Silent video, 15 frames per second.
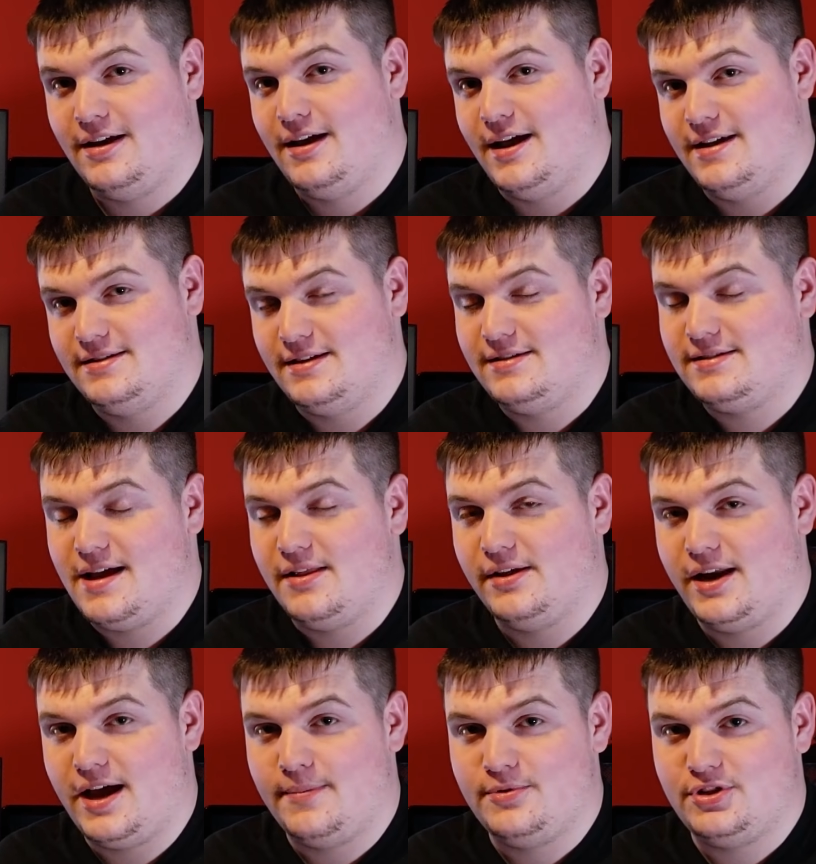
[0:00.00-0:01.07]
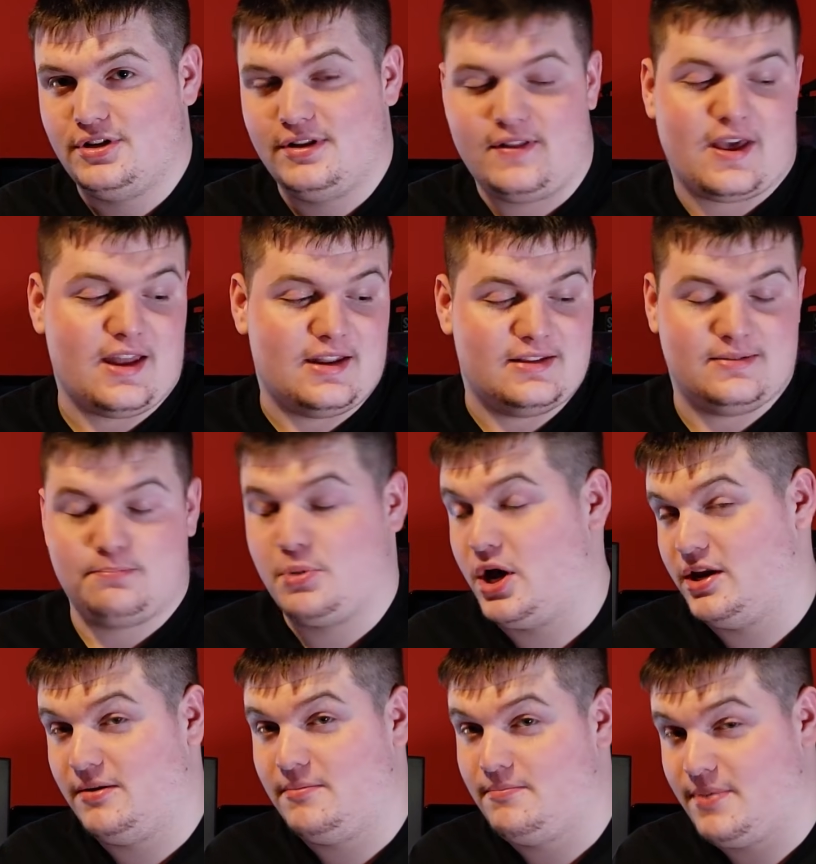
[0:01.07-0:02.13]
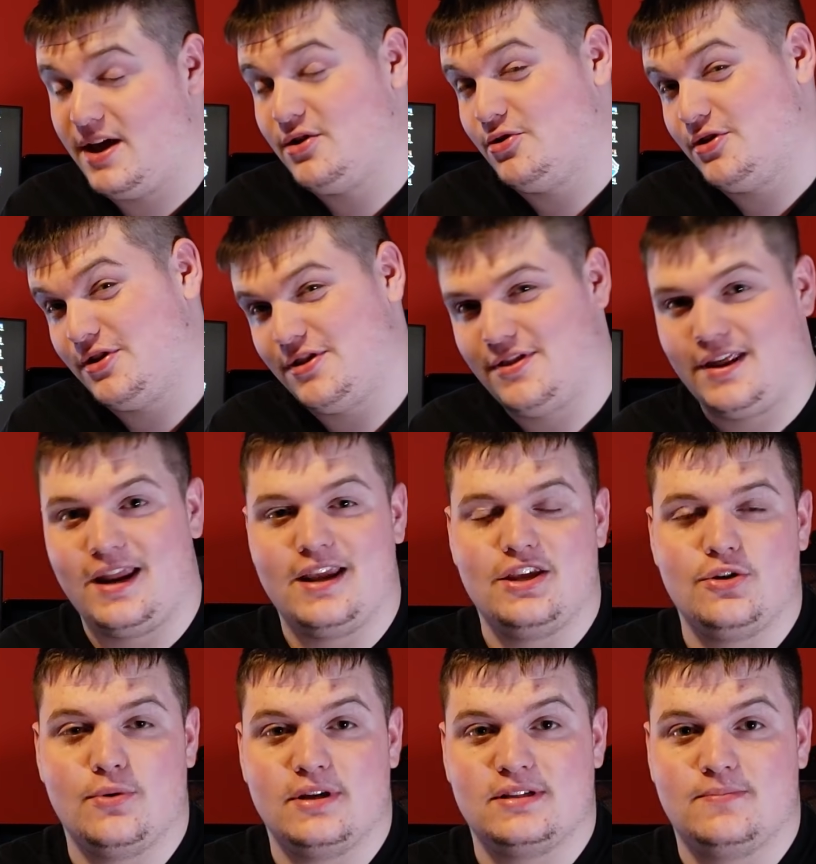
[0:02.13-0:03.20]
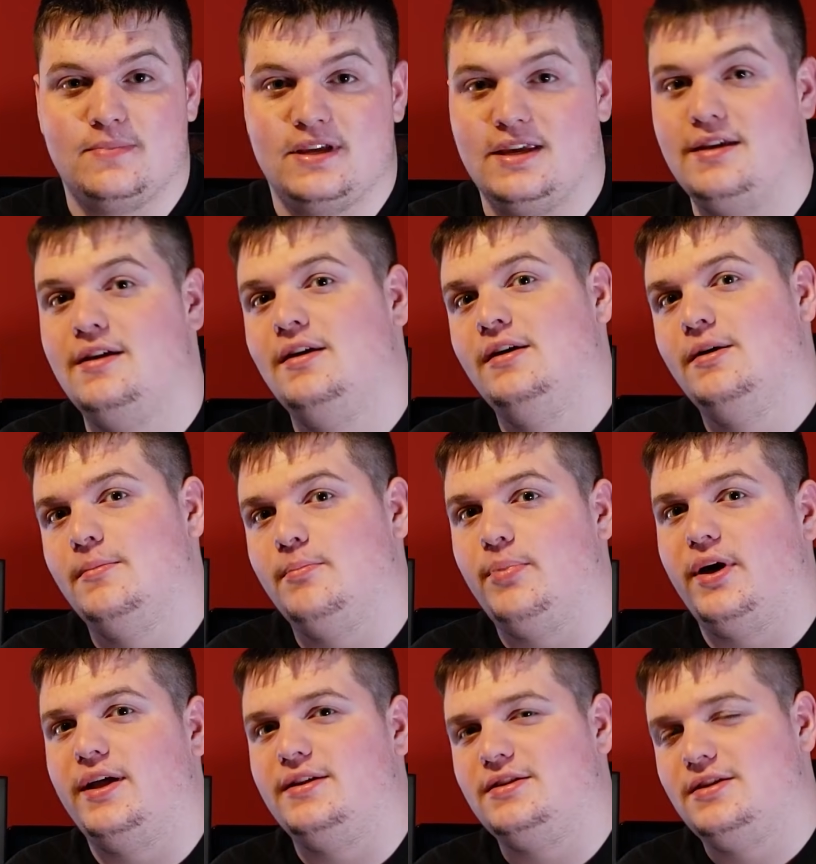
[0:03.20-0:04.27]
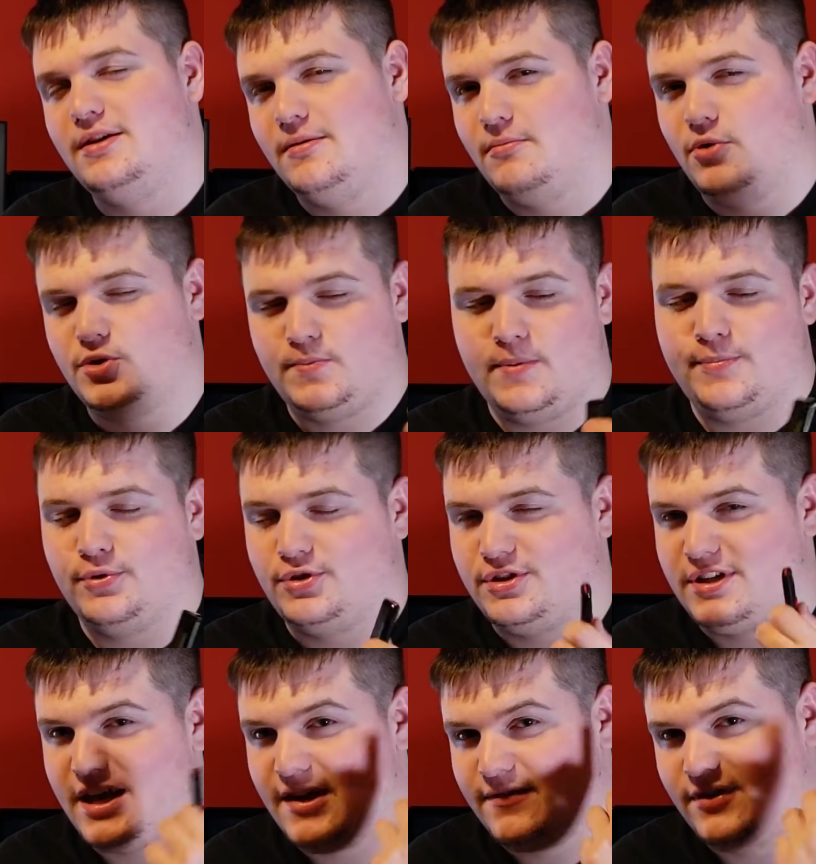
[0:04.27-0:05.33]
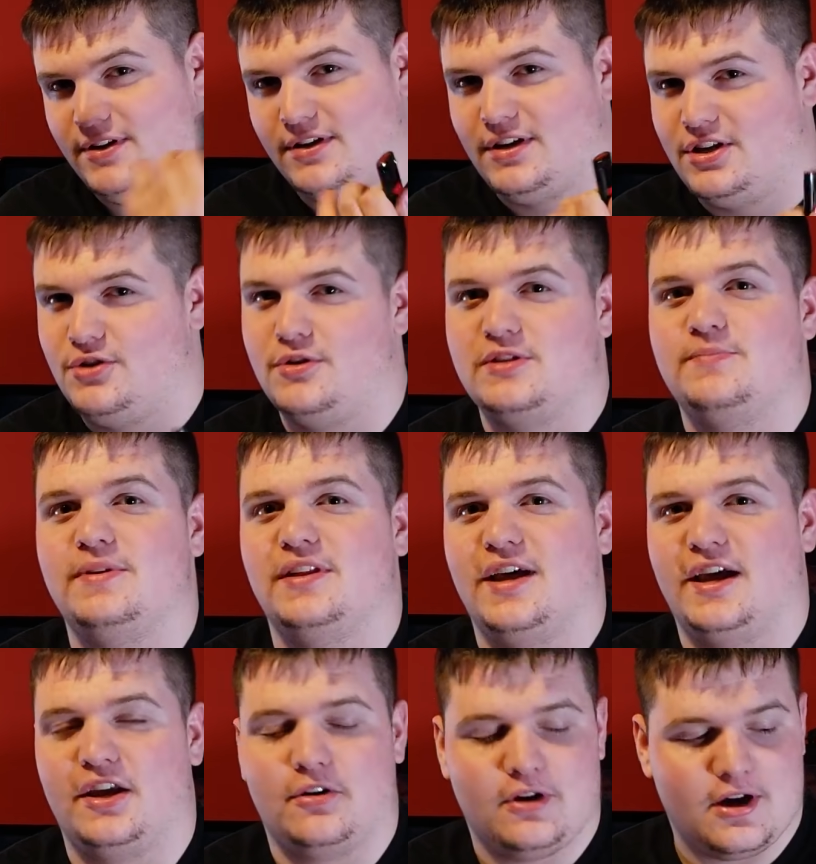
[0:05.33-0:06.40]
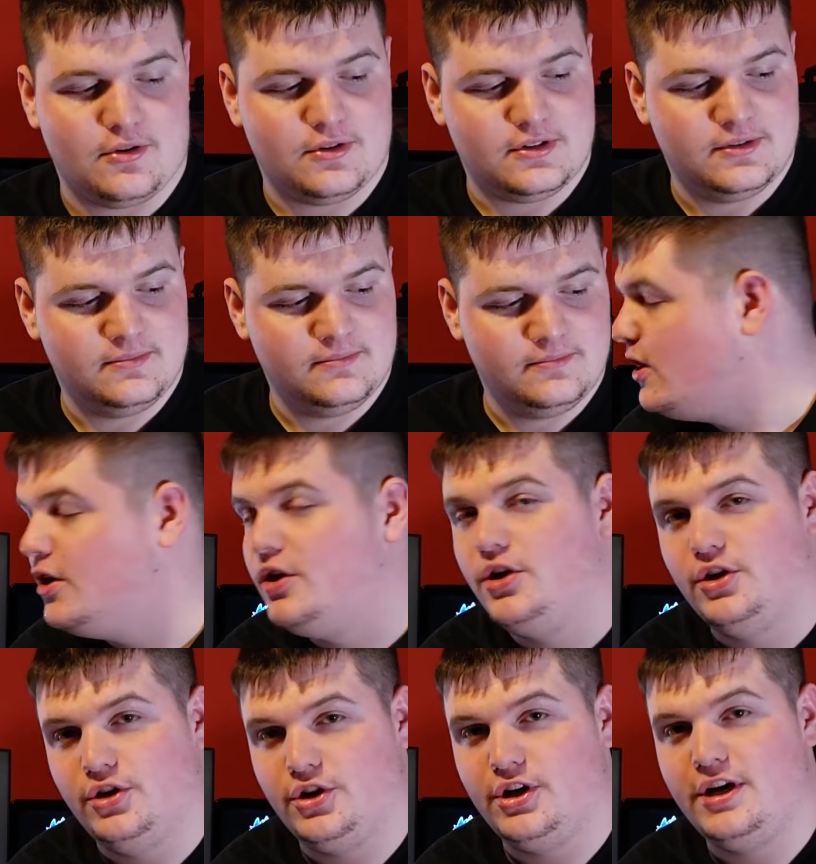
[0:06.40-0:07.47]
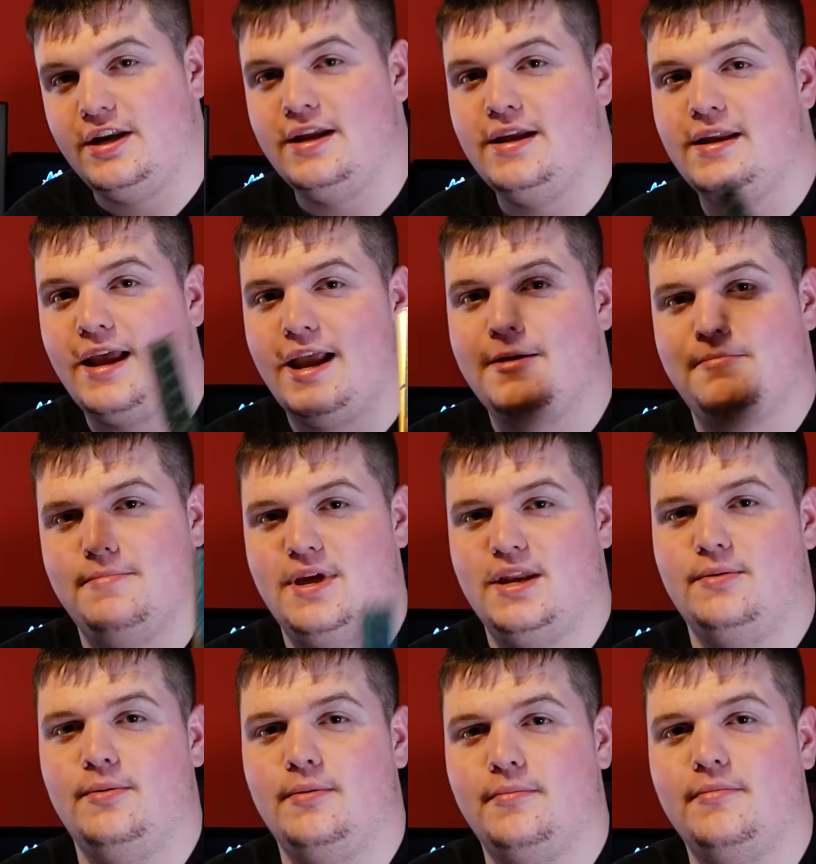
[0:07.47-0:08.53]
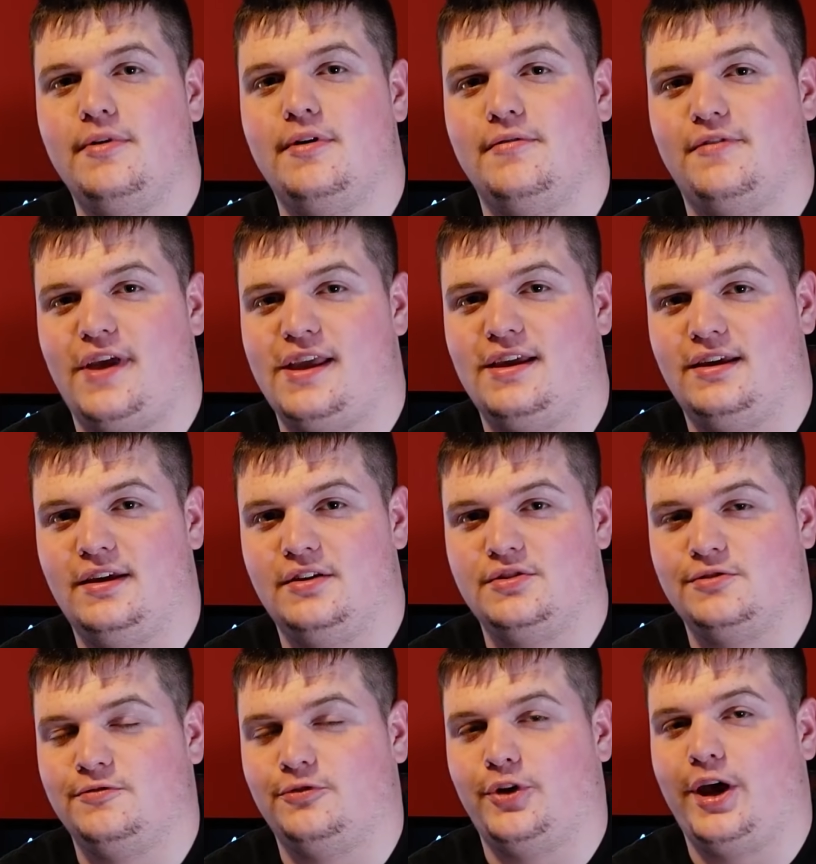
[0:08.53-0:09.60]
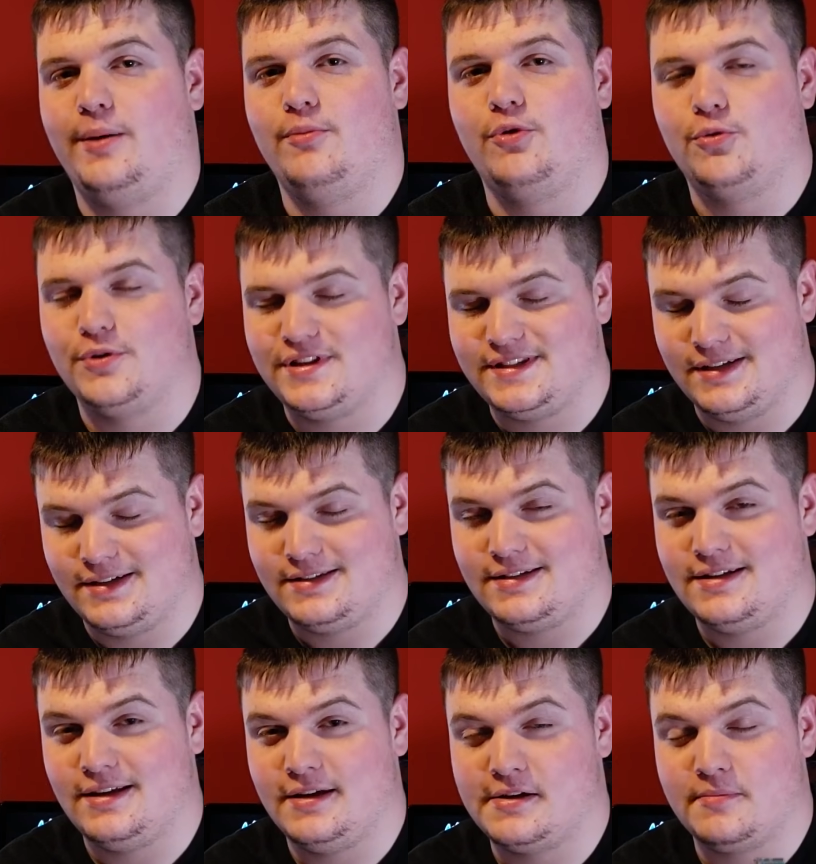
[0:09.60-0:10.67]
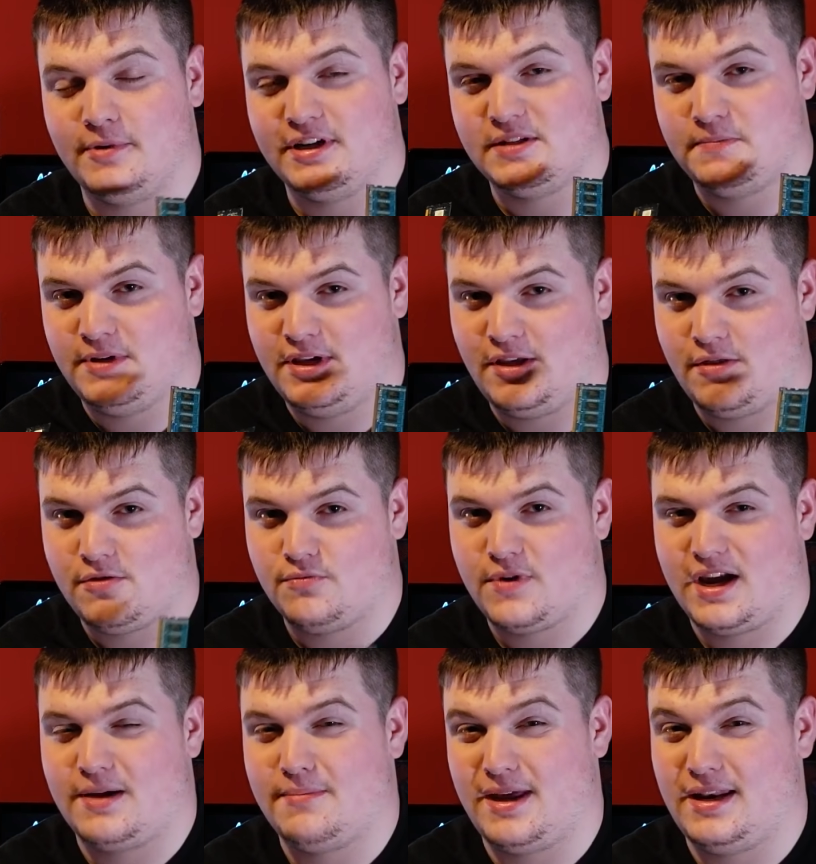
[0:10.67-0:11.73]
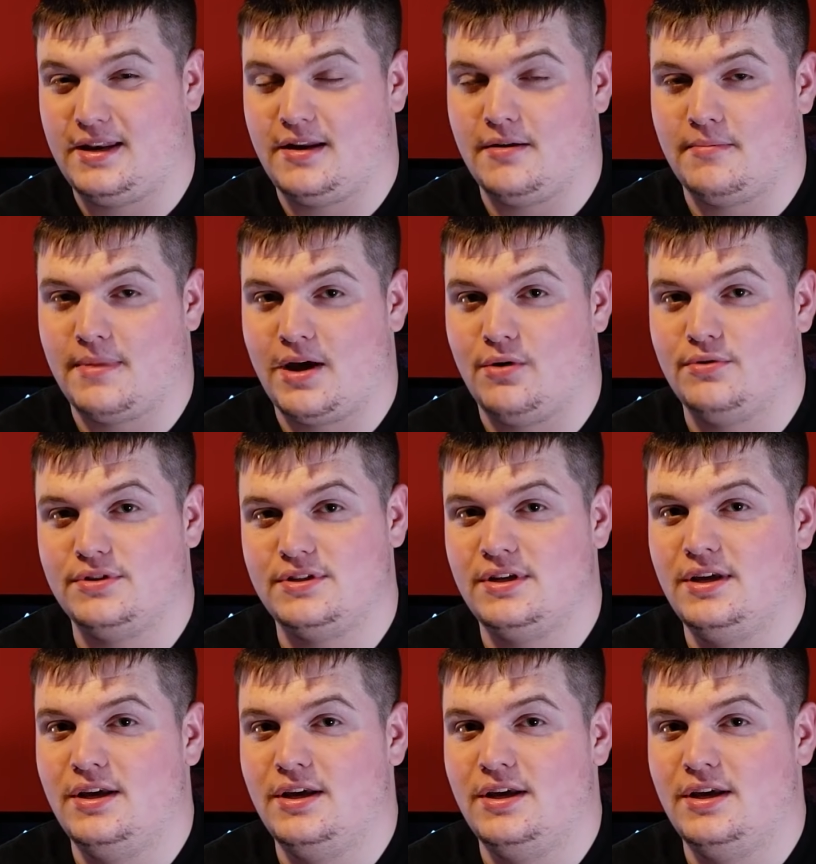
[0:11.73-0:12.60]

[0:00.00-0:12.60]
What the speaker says: as a solid option. That is better than a USB, but most people just have a USB lying around. You're going to need a minimum of 8 gigs of RAM, with 16 gigabytes being the recommended amount